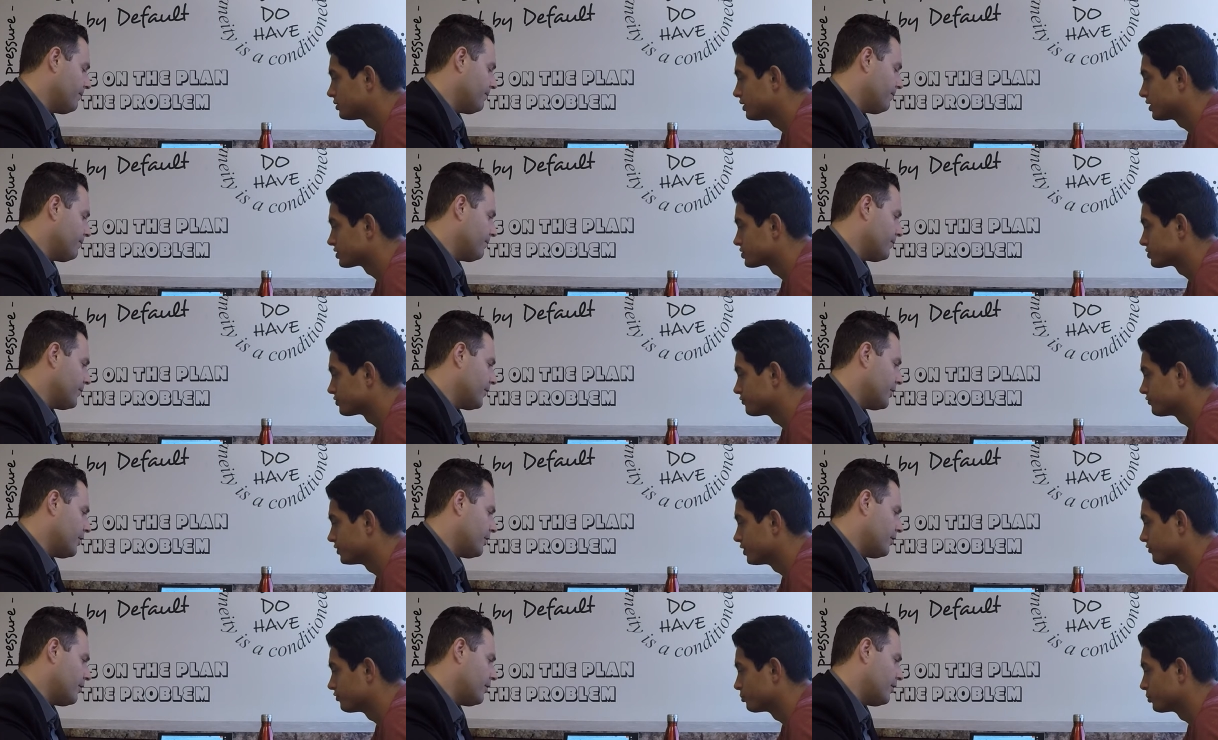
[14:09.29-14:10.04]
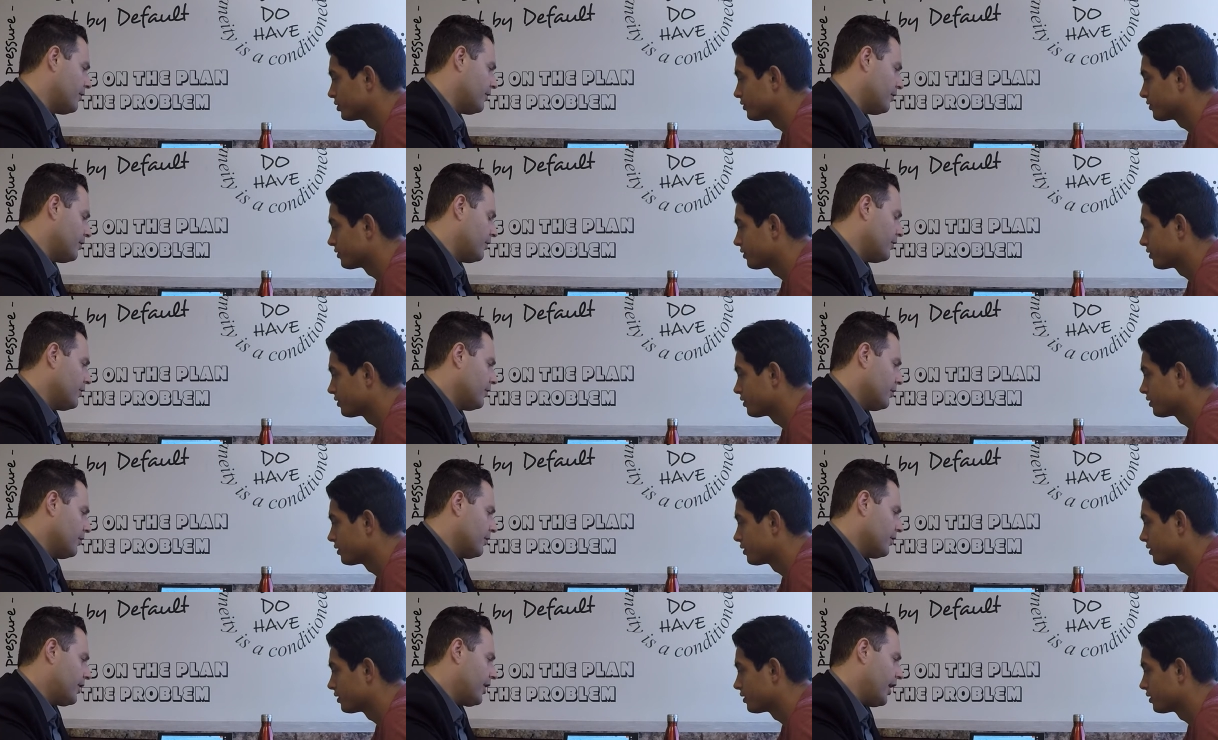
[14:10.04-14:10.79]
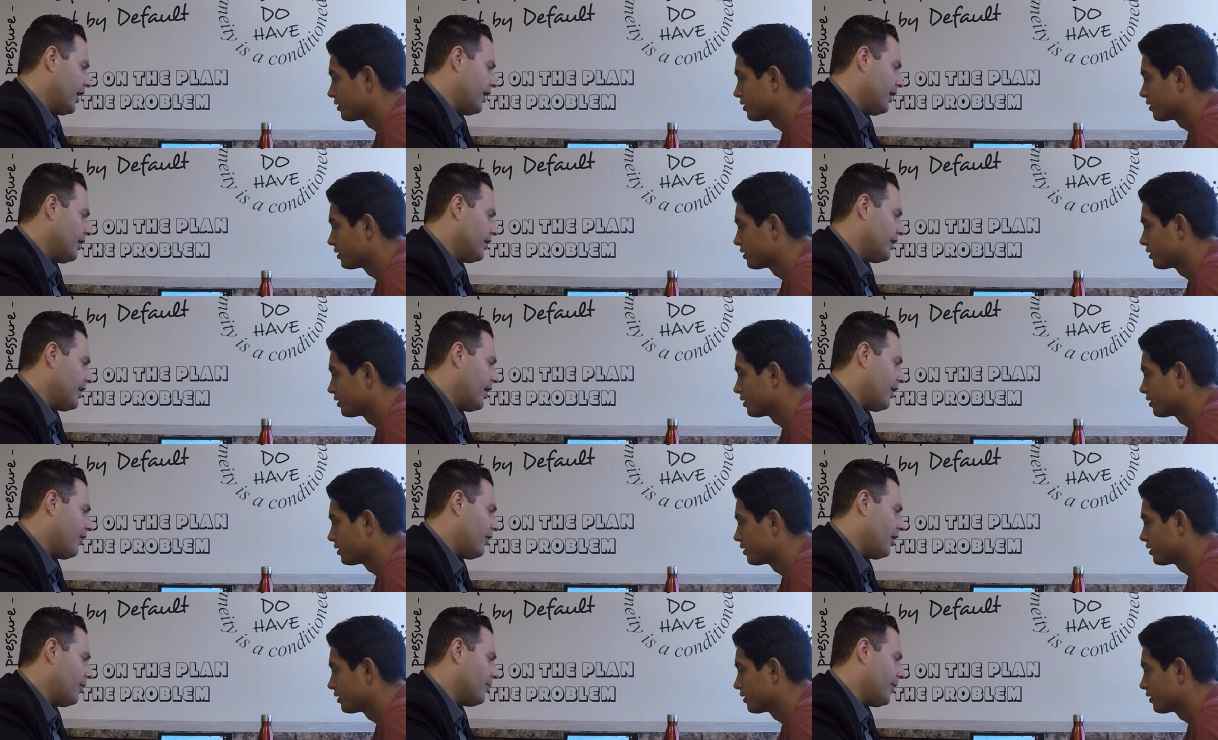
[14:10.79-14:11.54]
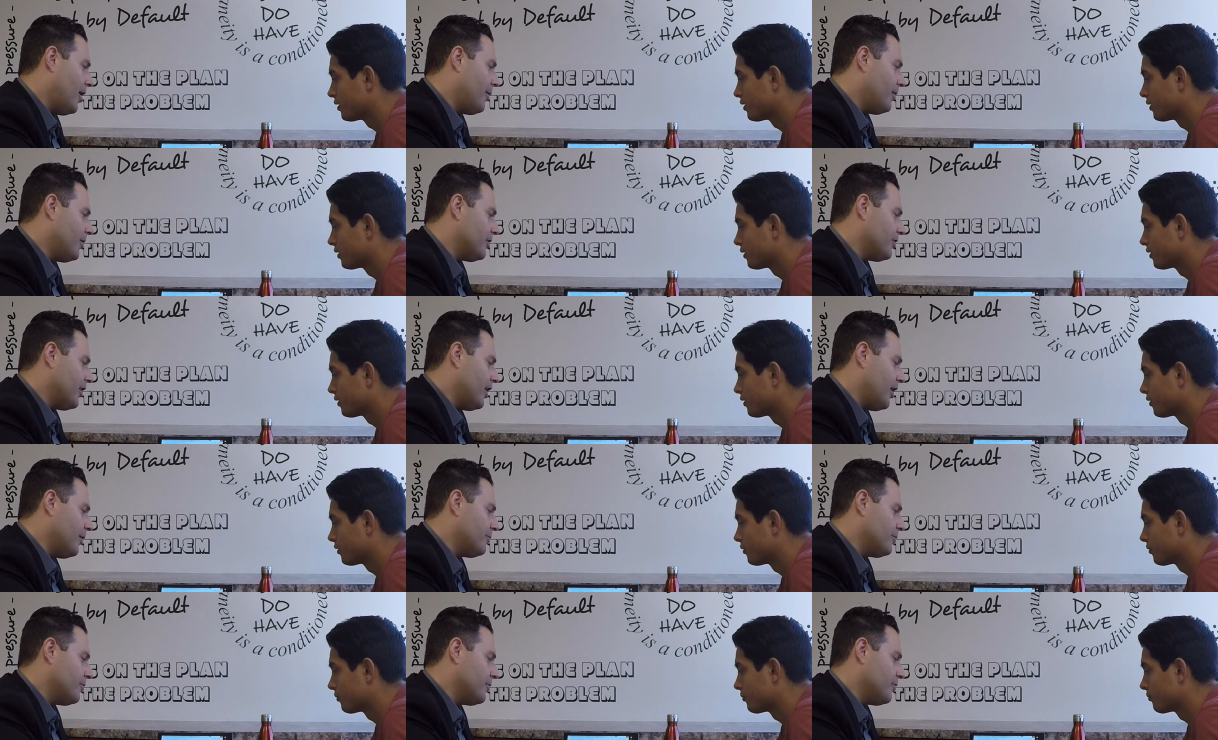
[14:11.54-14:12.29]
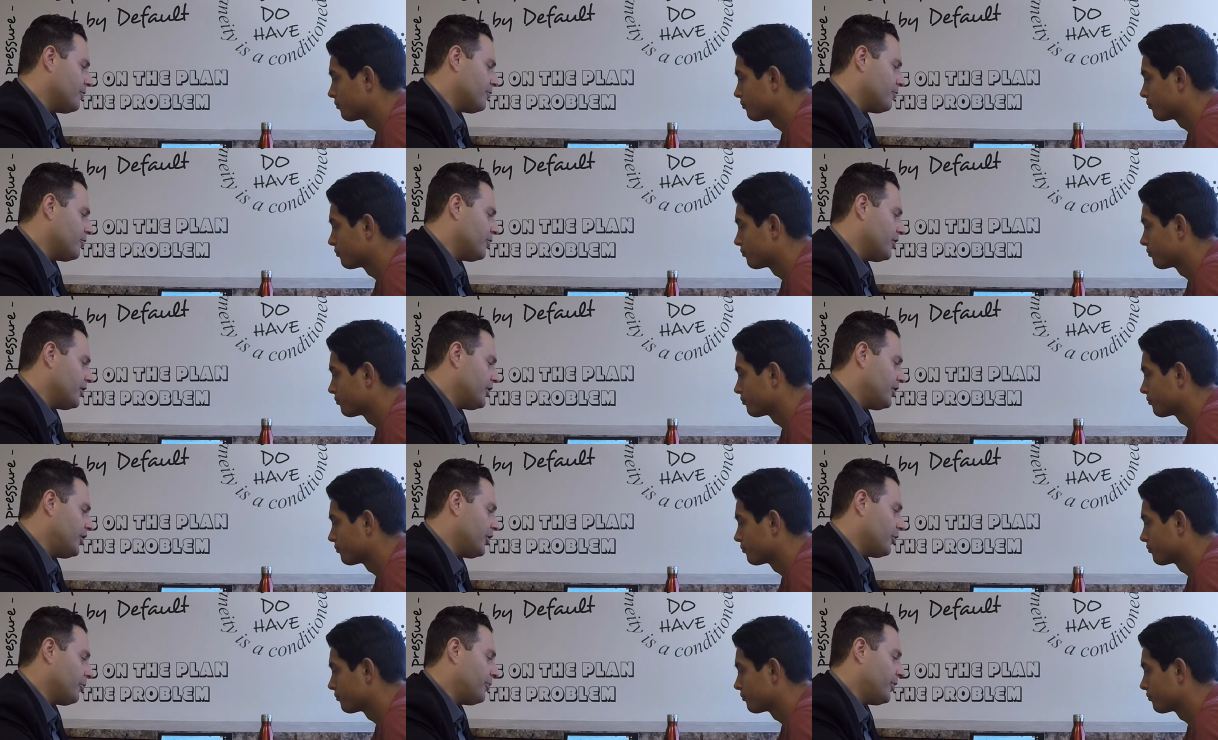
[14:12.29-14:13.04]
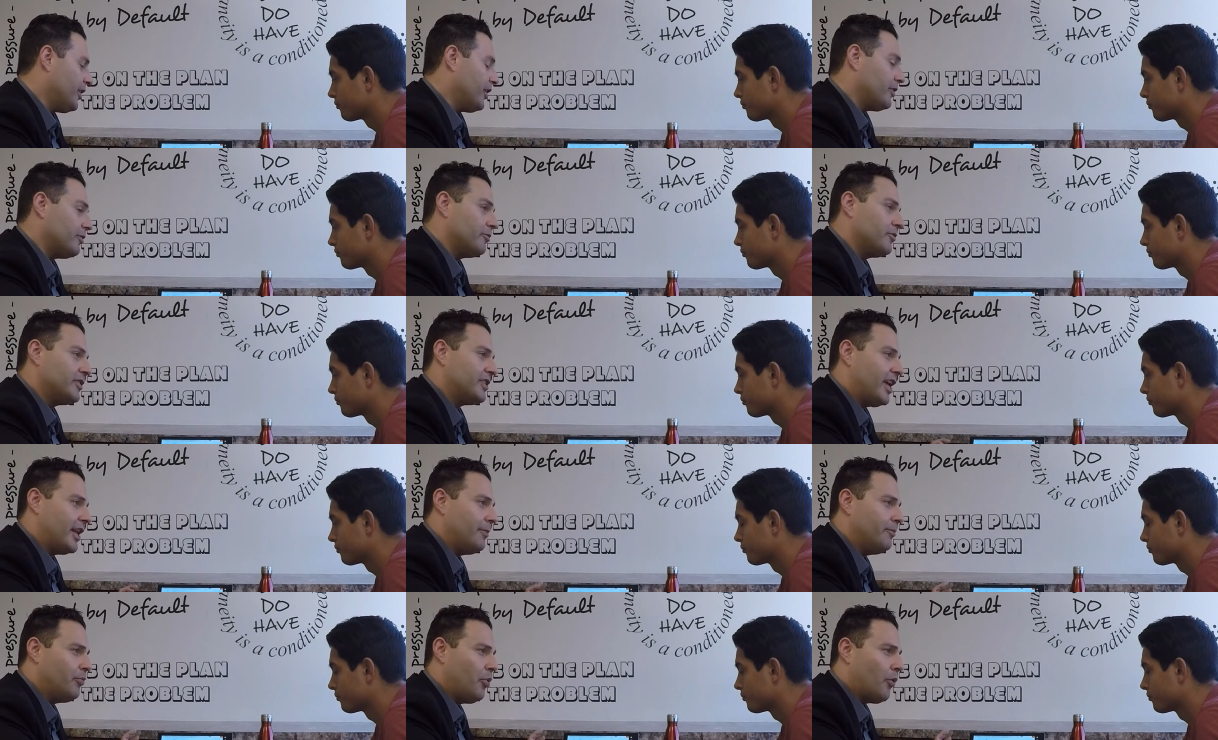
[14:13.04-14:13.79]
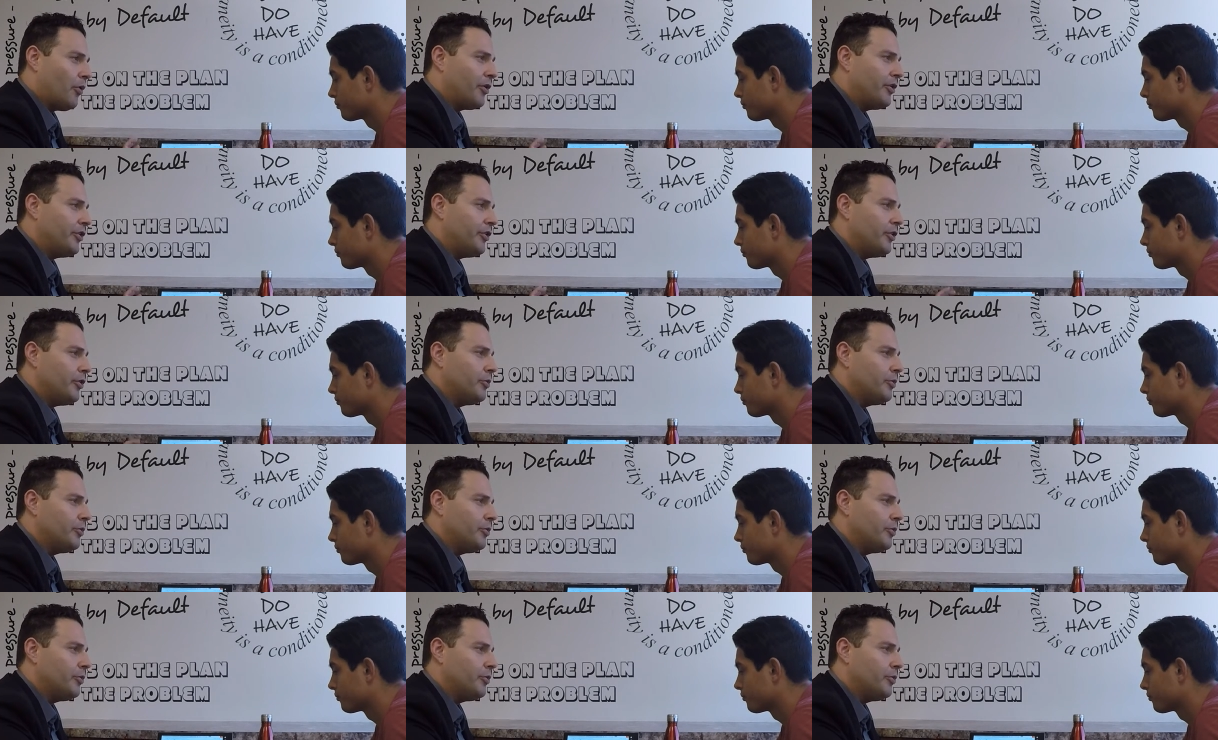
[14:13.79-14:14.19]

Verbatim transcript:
Speaker 1: extra fee every month. Okay. Now, um, how about um, year built? Was that important to